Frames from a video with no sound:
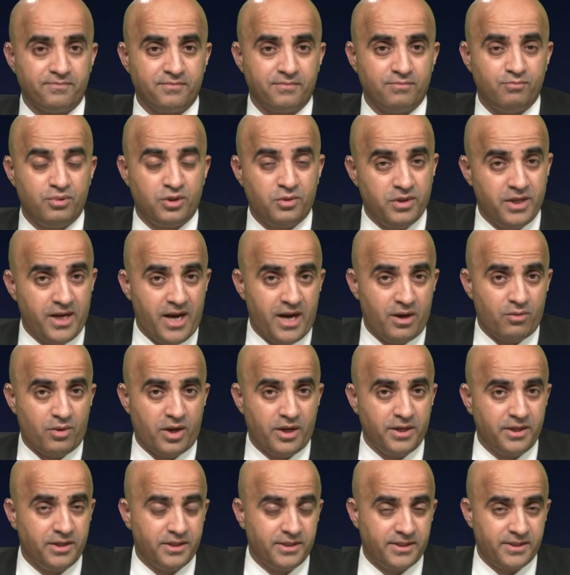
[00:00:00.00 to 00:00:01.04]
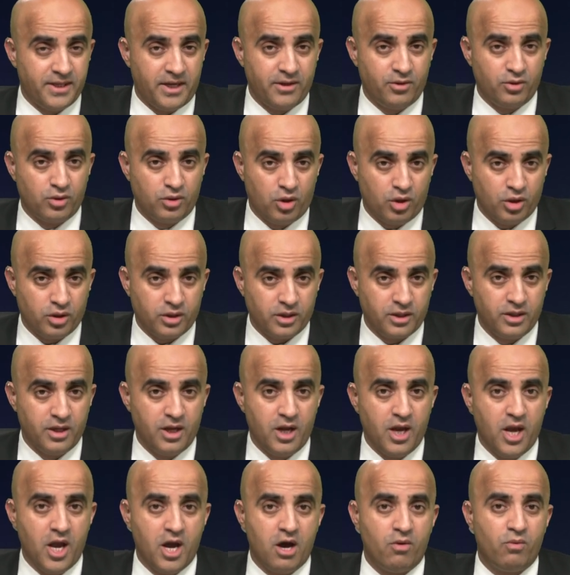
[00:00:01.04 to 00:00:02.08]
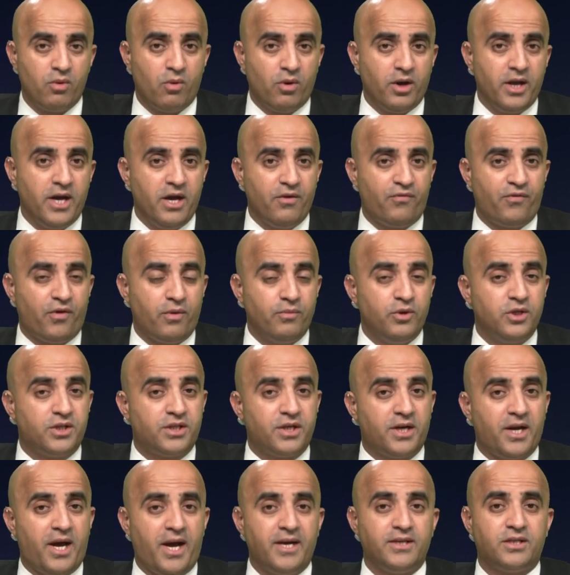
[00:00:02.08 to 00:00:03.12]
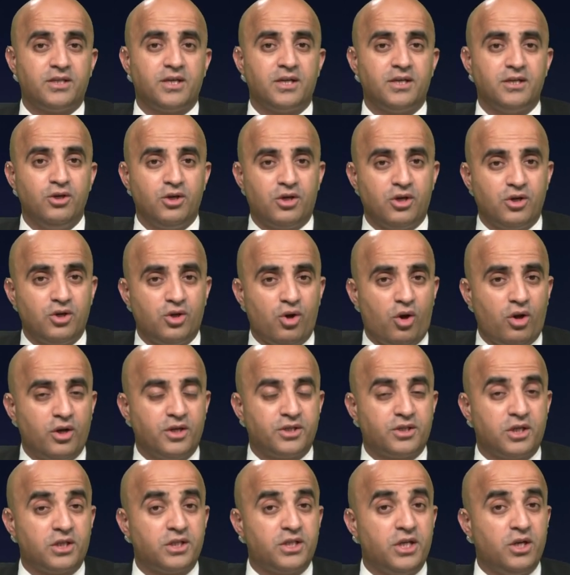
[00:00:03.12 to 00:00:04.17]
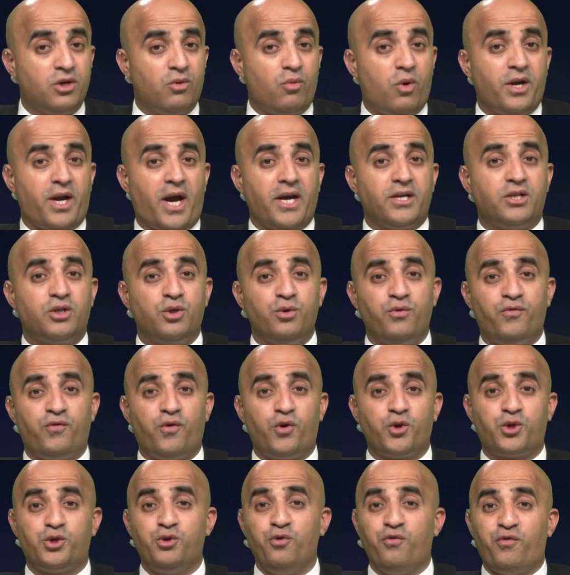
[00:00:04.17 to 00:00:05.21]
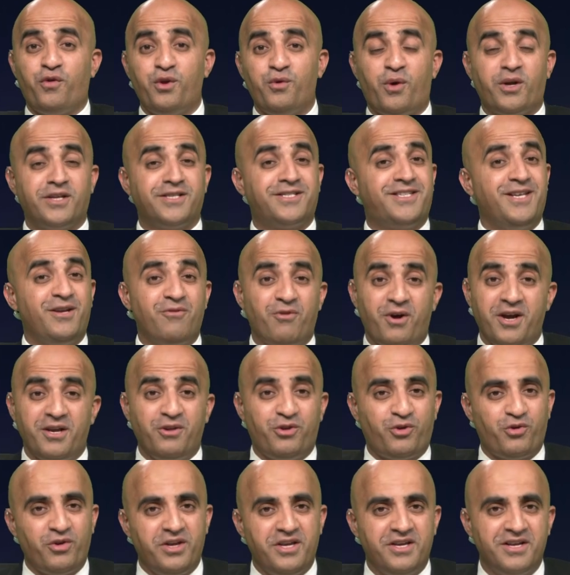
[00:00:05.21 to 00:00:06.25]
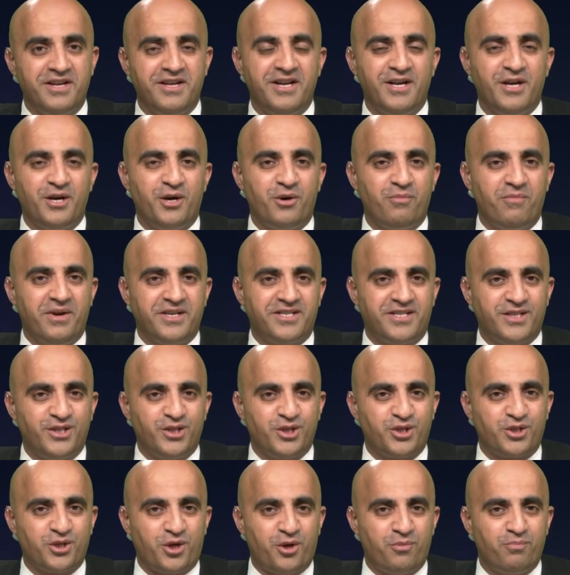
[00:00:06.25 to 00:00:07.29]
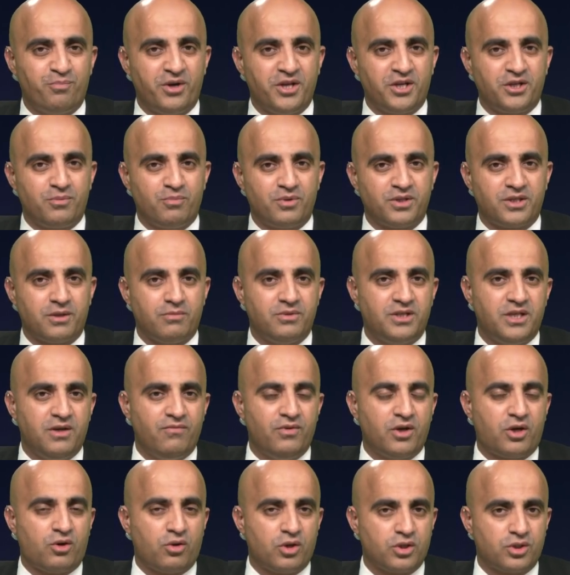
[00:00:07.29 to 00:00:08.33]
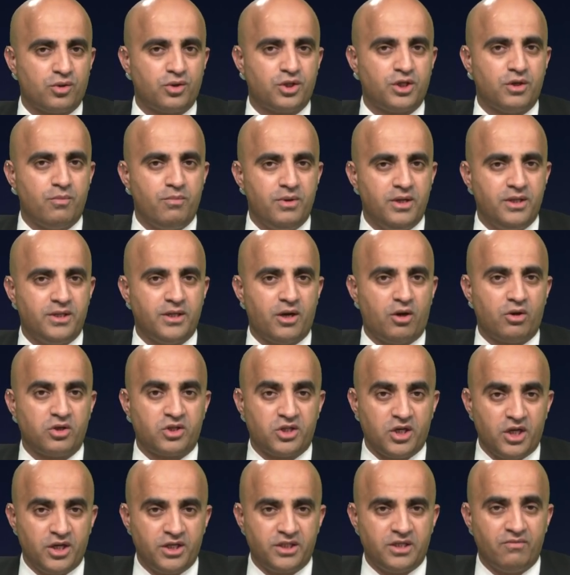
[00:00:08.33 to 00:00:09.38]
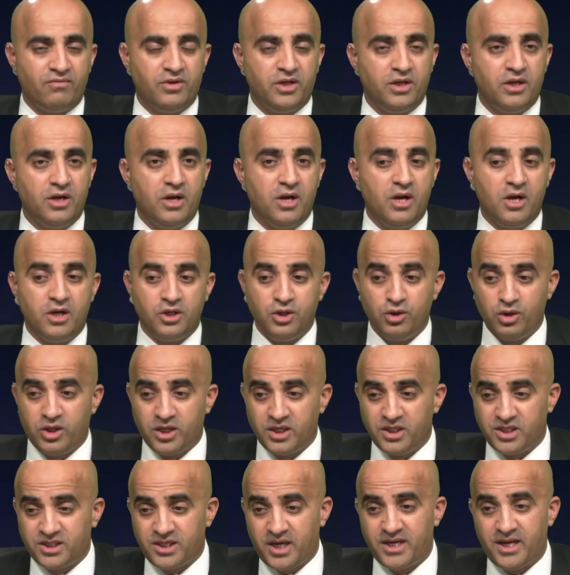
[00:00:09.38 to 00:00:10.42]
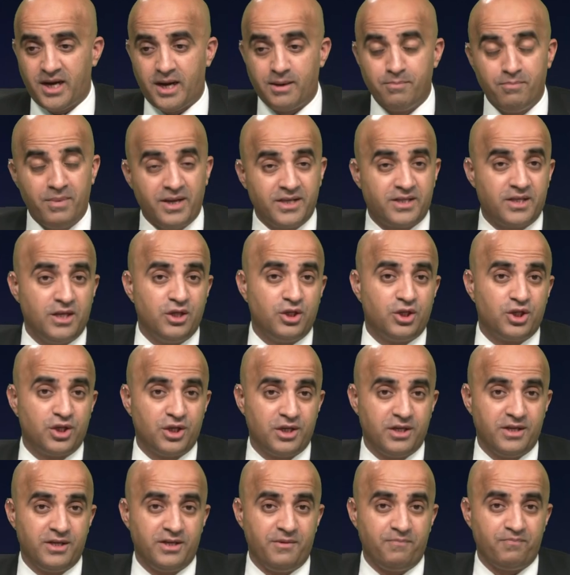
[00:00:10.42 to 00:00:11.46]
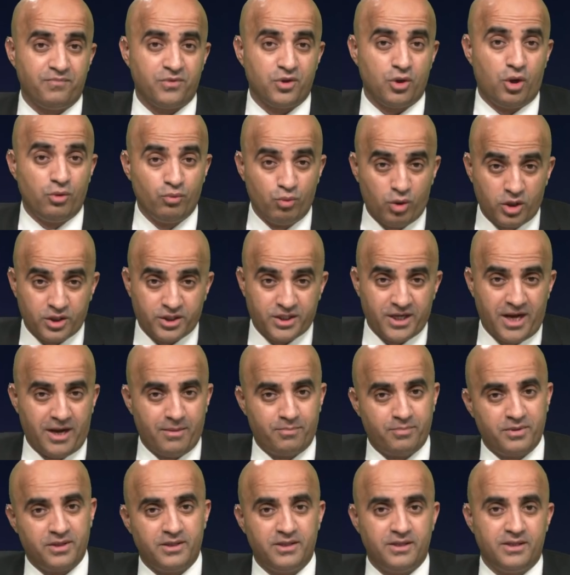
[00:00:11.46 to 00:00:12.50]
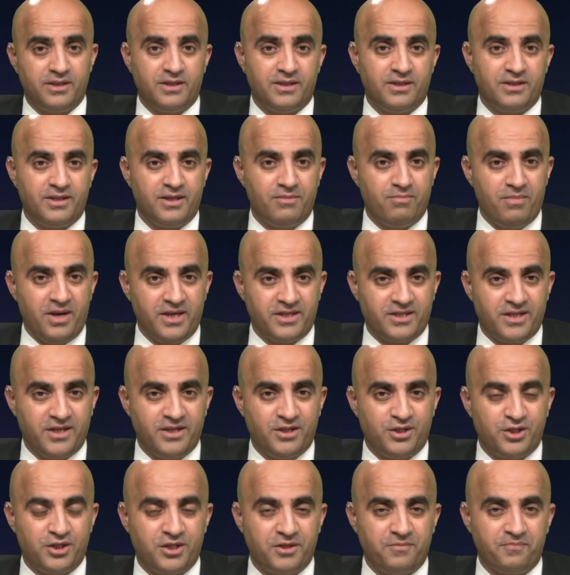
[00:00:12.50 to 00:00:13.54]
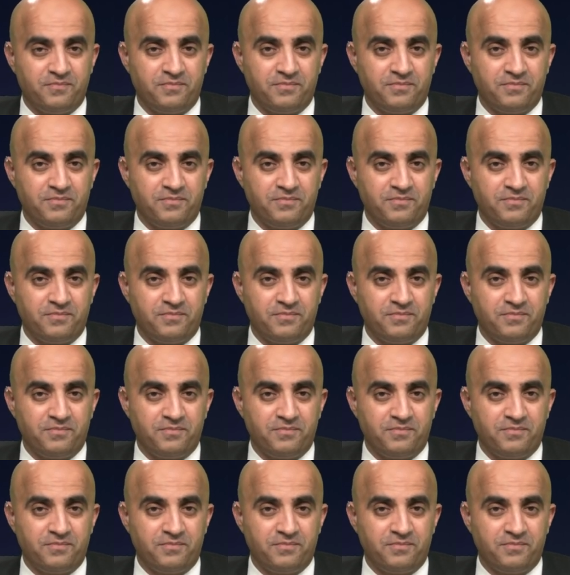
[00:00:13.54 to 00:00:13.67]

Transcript: between now and 10 o'clock. We want to hear from you tonight. You can call us on 01924231083 or messages on British Muslim TV across social media. Alternatively, you can send a message on WhatsApp. The message